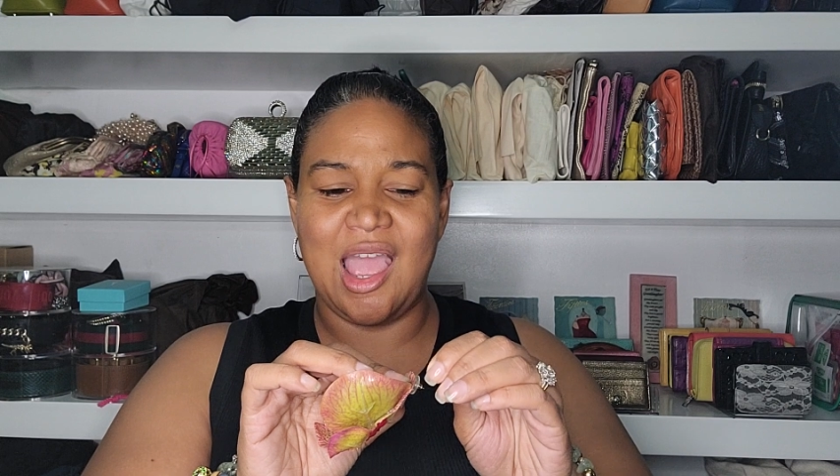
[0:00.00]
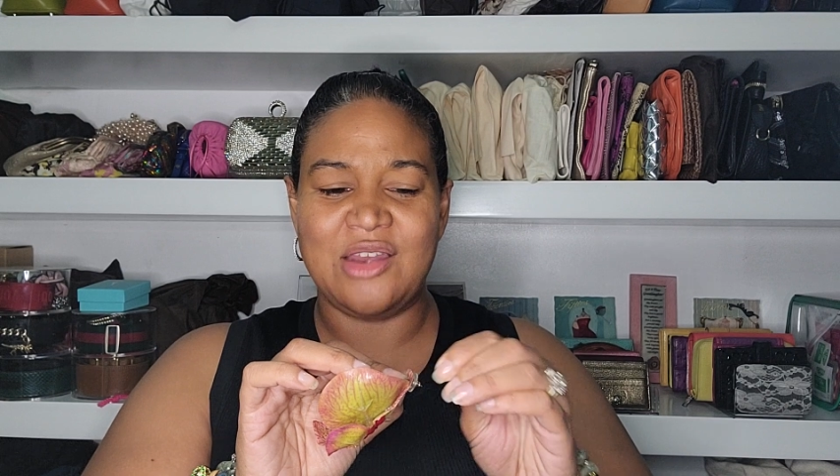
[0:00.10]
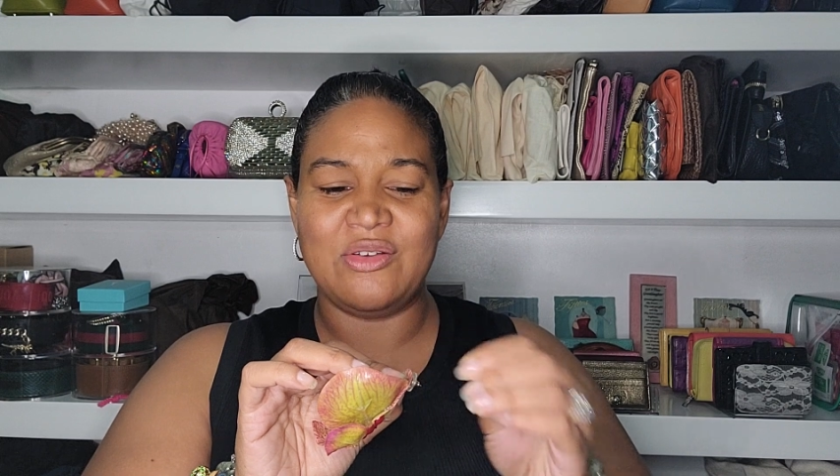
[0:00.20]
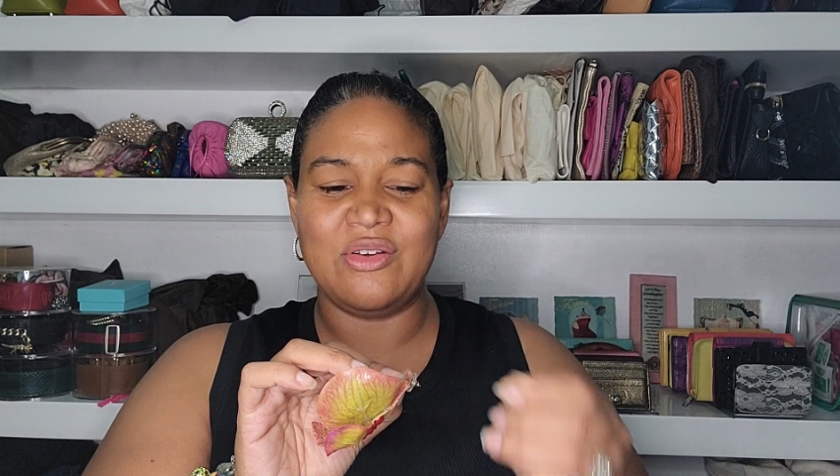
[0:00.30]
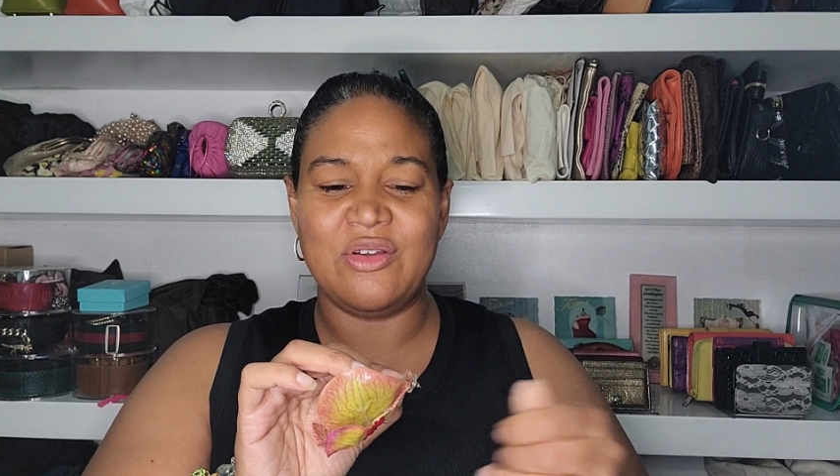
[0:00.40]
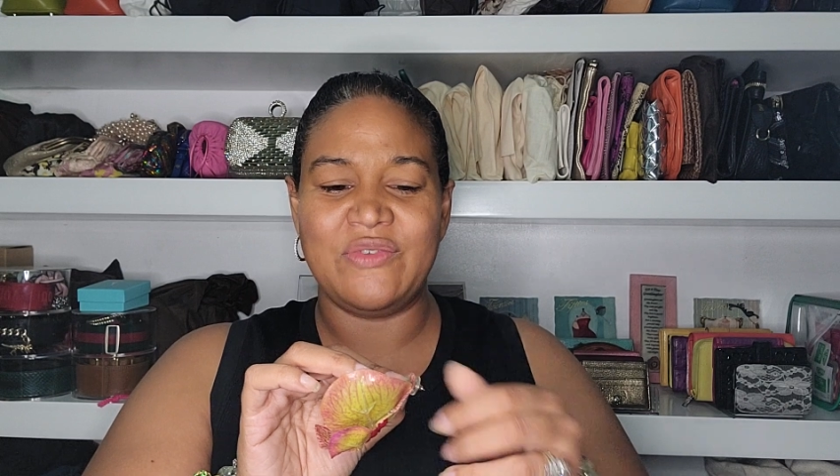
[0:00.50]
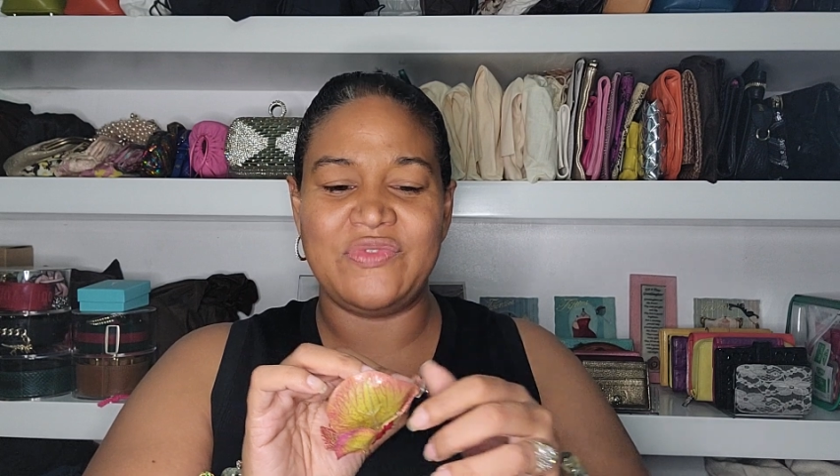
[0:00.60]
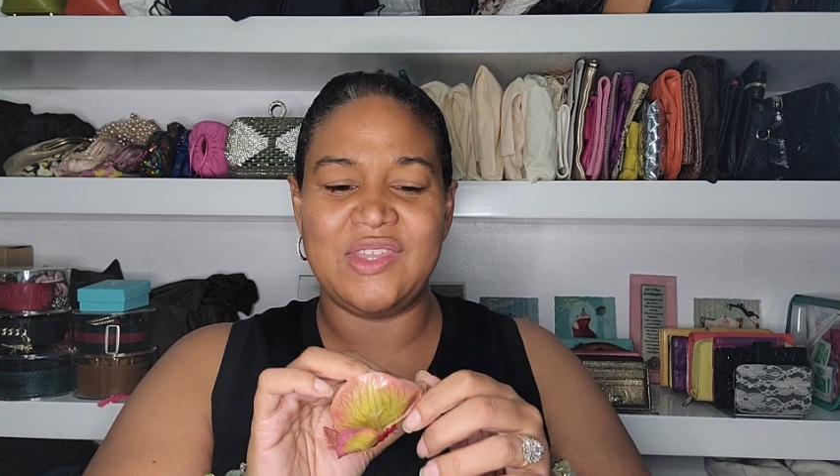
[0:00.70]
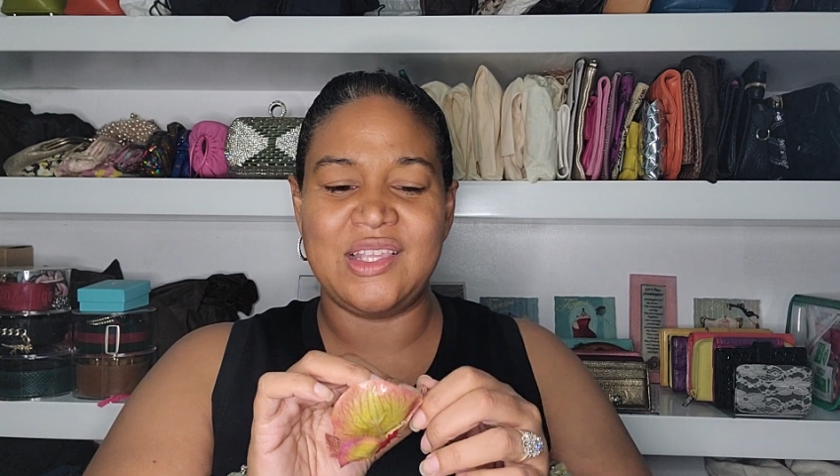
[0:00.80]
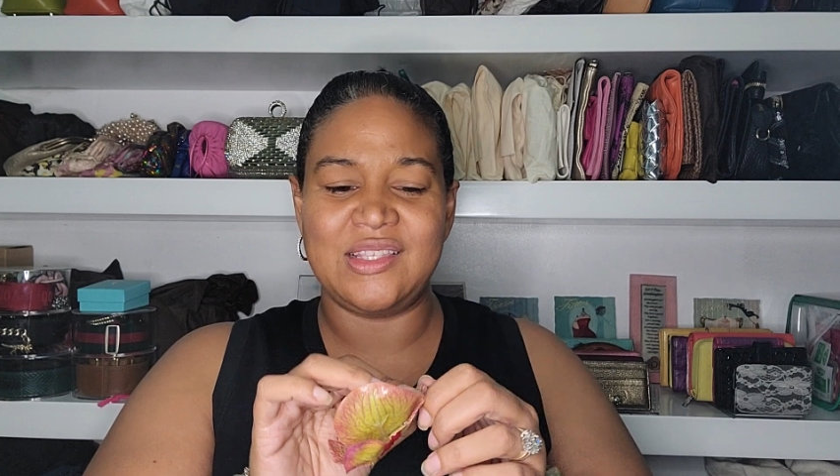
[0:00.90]
I don't know
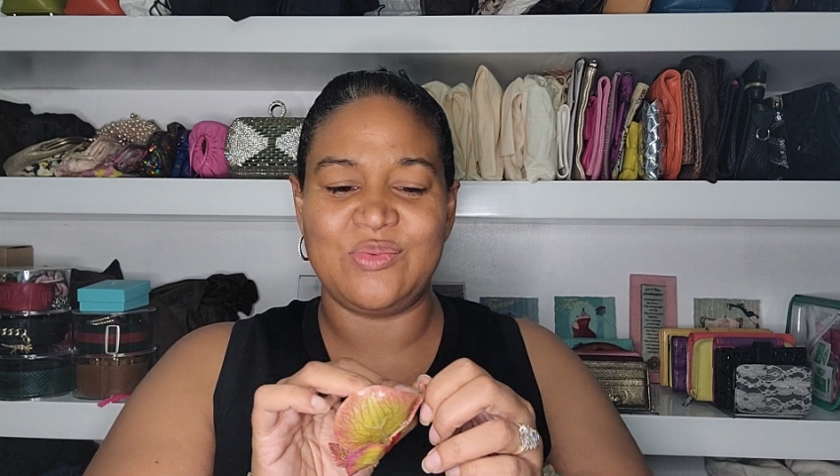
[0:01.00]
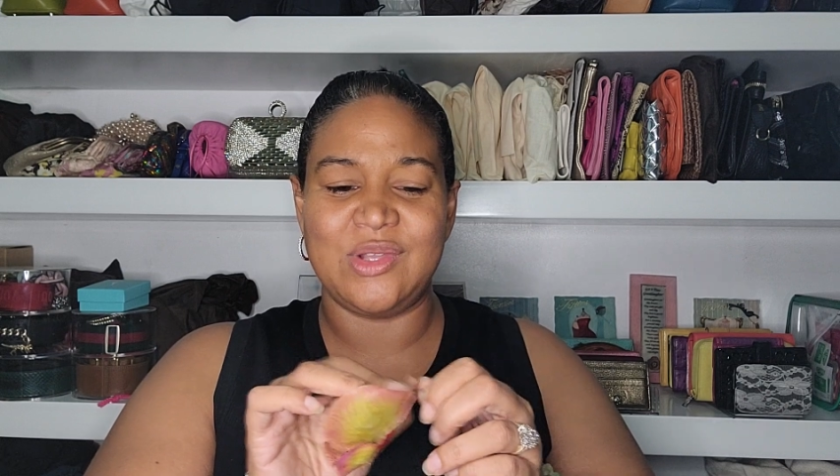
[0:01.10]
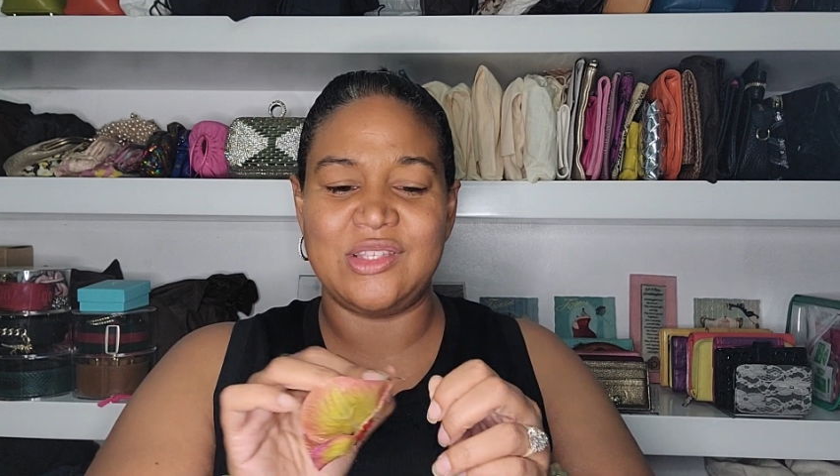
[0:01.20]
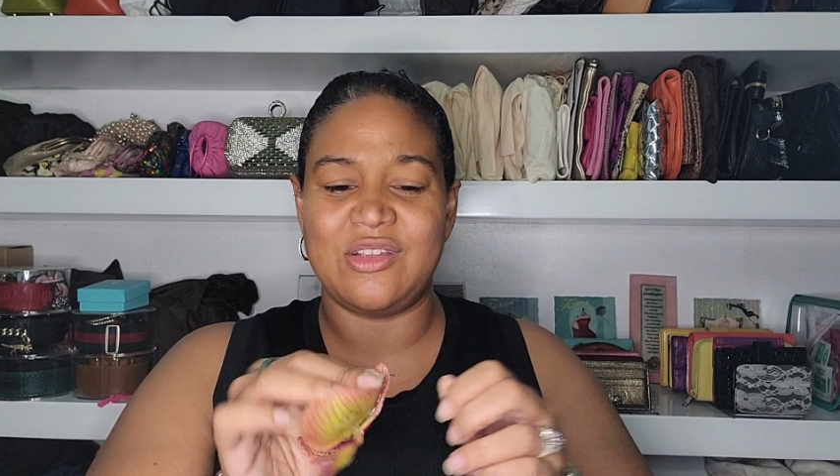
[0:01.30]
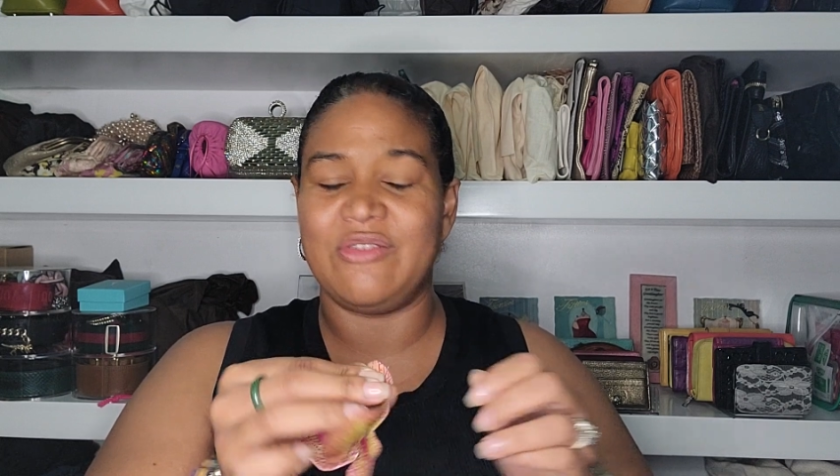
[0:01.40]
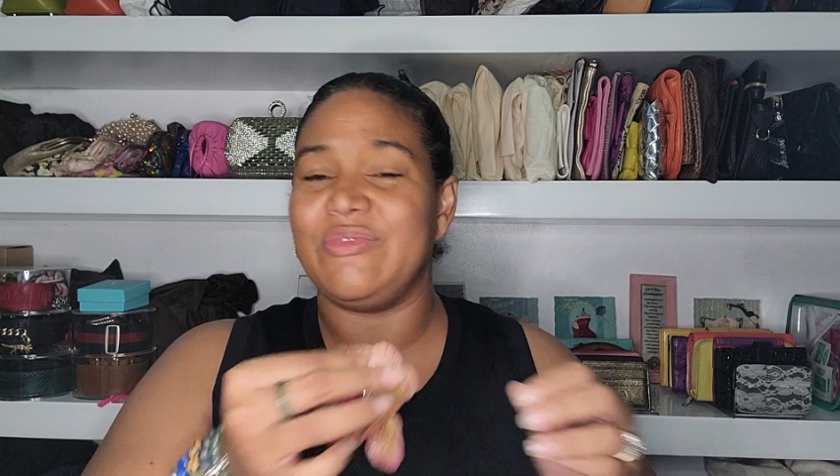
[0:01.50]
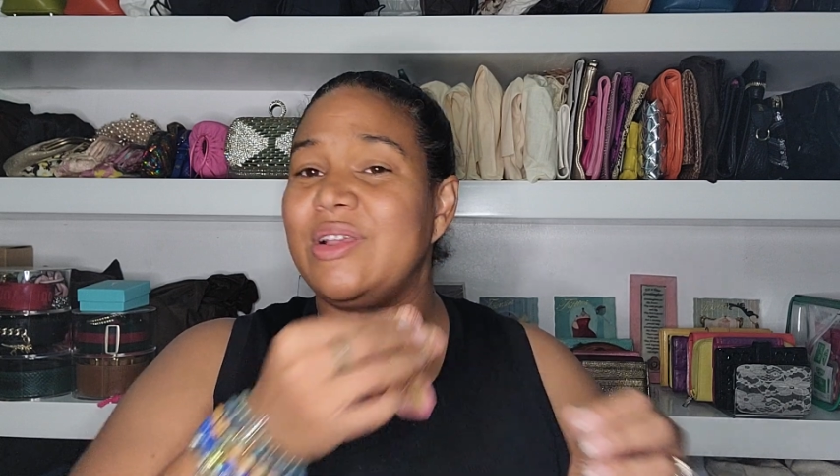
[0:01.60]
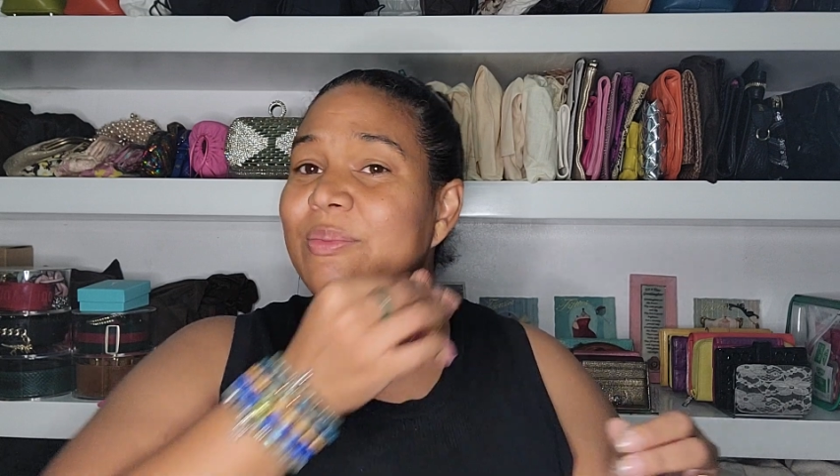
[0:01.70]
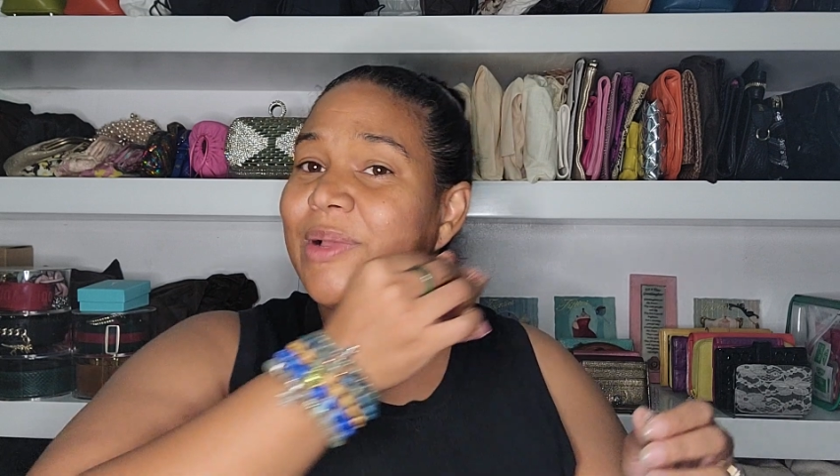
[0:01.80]
if these ones are real,